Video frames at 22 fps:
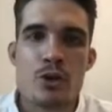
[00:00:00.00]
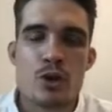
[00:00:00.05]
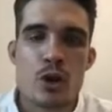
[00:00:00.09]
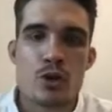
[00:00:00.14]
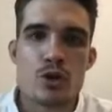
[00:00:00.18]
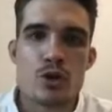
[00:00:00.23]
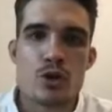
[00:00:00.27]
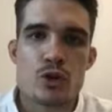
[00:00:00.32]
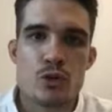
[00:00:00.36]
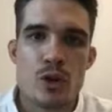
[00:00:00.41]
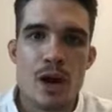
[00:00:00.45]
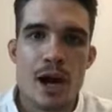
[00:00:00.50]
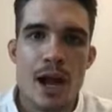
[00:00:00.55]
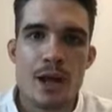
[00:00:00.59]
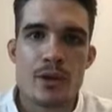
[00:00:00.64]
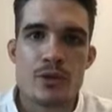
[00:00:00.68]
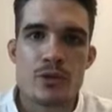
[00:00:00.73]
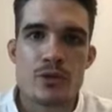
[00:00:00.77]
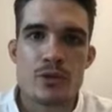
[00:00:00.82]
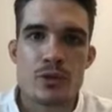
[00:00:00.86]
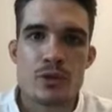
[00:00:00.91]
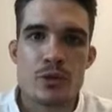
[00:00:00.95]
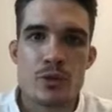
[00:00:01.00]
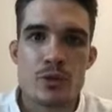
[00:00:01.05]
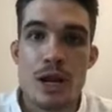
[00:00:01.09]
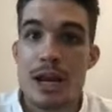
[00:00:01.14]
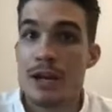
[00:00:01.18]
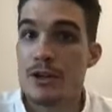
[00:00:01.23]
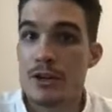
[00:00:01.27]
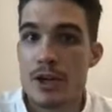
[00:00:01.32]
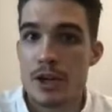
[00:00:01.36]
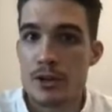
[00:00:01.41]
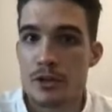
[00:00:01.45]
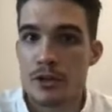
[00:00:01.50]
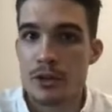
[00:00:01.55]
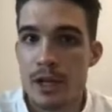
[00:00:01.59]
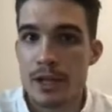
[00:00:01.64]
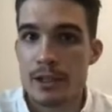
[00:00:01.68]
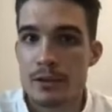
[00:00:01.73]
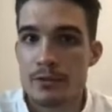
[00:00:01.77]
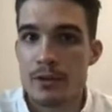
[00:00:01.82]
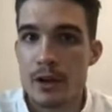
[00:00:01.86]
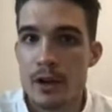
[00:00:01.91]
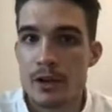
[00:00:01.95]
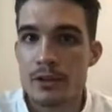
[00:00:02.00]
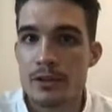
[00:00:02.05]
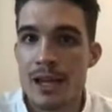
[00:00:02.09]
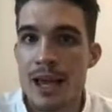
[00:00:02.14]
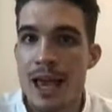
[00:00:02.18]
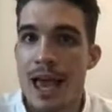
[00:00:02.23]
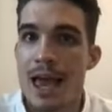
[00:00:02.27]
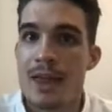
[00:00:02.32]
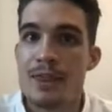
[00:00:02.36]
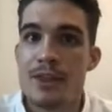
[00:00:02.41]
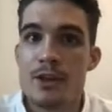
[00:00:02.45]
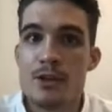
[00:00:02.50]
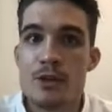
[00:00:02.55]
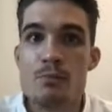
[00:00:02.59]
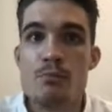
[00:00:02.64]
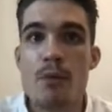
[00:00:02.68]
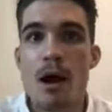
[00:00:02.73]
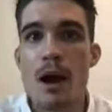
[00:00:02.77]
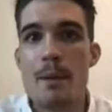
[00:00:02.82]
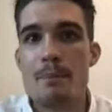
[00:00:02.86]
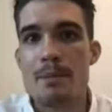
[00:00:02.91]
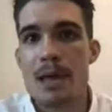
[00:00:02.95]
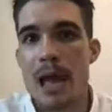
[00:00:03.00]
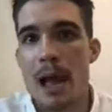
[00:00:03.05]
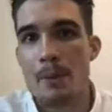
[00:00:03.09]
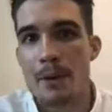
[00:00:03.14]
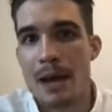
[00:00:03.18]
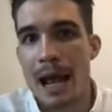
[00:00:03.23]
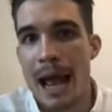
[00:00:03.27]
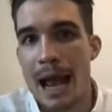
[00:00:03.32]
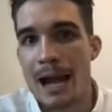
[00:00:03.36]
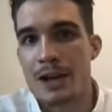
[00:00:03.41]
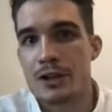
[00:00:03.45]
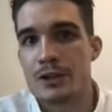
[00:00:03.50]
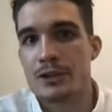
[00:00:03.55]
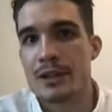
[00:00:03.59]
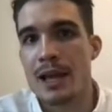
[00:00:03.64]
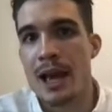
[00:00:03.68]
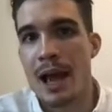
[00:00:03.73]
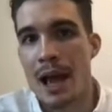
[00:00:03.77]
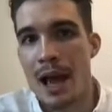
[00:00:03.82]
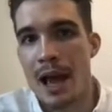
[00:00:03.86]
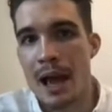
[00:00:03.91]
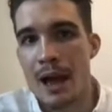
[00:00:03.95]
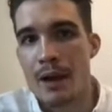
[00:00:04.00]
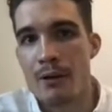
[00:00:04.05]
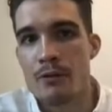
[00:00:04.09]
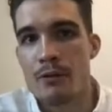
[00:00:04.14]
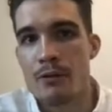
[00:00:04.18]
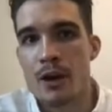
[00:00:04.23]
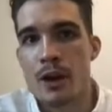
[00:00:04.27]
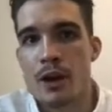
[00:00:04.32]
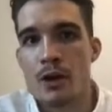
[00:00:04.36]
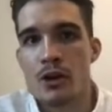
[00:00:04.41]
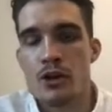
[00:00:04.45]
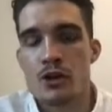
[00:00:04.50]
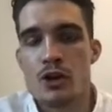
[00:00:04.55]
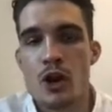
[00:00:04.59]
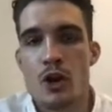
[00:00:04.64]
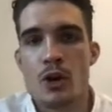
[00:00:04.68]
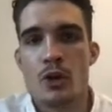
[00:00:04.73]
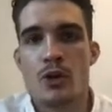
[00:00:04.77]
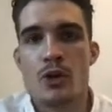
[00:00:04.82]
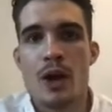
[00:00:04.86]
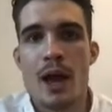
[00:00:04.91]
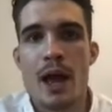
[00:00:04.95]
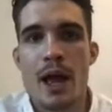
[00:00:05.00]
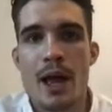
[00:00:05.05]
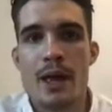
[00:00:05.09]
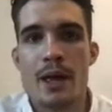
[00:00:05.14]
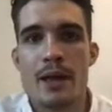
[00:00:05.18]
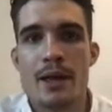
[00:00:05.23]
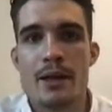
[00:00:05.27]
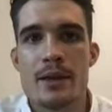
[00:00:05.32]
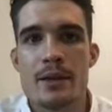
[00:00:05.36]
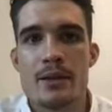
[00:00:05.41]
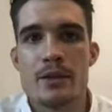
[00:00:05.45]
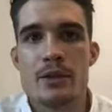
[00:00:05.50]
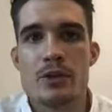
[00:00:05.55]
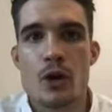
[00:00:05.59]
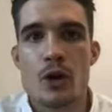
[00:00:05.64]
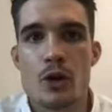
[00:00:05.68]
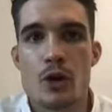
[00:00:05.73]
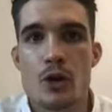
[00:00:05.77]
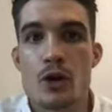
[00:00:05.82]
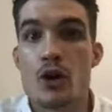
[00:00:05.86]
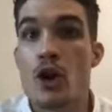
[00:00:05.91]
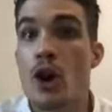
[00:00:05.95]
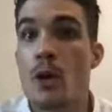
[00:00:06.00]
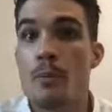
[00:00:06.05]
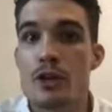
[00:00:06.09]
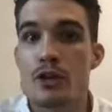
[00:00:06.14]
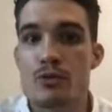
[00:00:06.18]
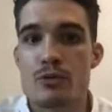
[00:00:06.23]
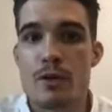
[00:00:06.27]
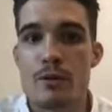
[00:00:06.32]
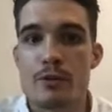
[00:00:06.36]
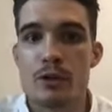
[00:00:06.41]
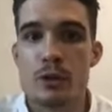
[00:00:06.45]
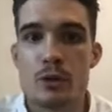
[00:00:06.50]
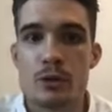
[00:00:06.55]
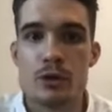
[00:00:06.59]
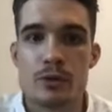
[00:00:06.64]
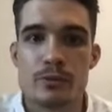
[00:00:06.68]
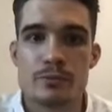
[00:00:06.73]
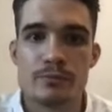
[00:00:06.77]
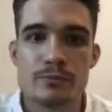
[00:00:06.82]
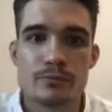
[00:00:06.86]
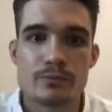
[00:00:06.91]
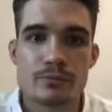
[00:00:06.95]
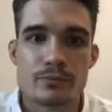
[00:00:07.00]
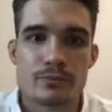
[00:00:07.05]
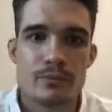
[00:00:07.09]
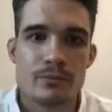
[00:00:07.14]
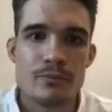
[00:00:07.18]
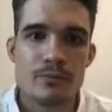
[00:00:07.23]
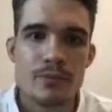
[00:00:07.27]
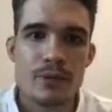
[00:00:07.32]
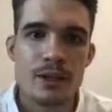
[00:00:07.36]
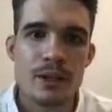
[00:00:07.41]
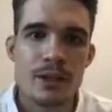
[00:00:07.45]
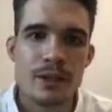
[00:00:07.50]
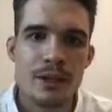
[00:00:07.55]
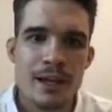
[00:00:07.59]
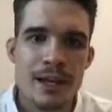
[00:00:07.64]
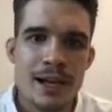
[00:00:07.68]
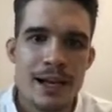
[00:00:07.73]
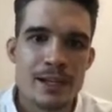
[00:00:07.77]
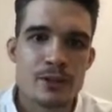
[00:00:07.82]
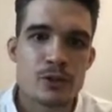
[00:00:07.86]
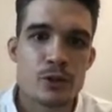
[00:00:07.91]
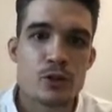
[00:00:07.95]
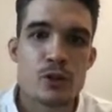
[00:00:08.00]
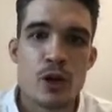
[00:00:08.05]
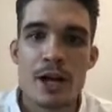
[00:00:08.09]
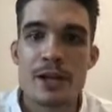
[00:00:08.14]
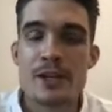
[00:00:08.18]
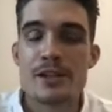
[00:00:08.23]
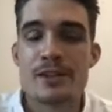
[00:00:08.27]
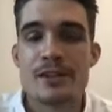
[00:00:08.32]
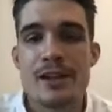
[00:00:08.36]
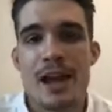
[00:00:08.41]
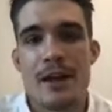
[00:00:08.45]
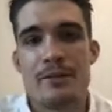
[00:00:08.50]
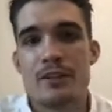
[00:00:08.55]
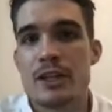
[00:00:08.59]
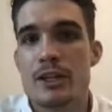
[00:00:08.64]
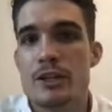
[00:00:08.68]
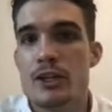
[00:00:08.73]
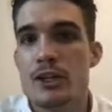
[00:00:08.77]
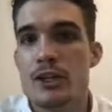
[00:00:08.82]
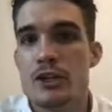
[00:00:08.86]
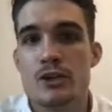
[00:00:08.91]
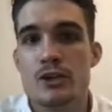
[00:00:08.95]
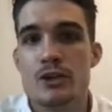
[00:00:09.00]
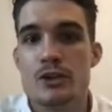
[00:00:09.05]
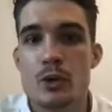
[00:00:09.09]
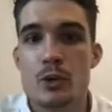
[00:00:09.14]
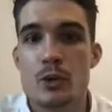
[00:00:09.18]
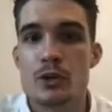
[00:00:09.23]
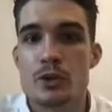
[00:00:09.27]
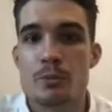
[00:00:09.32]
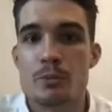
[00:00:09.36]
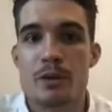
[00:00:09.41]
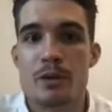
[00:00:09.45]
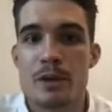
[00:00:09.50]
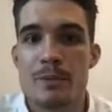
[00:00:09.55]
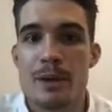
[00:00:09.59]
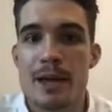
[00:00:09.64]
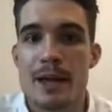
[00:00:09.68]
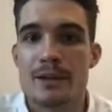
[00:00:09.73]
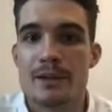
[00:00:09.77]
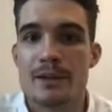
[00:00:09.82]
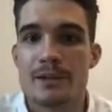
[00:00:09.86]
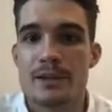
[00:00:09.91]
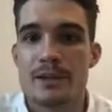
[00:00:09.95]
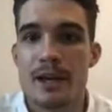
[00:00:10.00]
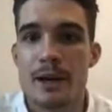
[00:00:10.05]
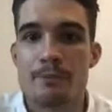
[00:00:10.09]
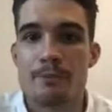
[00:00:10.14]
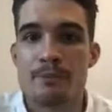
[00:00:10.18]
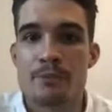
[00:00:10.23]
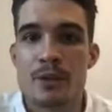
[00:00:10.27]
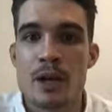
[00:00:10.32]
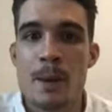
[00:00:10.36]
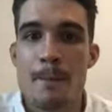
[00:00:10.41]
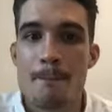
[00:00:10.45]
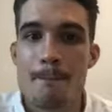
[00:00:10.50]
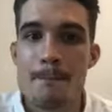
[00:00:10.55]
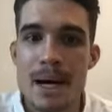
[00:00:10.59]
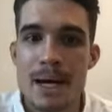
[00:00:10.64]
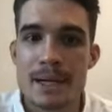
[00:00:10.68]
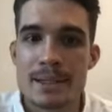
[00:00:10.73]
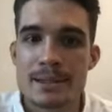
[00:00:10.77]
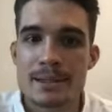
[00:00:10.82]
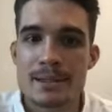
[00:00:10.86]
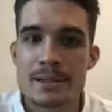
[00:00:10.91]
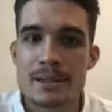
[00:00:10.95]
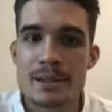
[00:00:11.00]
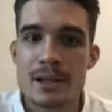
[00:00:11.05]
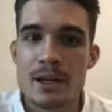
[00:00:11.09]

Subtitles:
try to industrialize first, and then you might be able to actually have, a communist revolution. And so China doesn't have the conditions in order to bring about this yet. But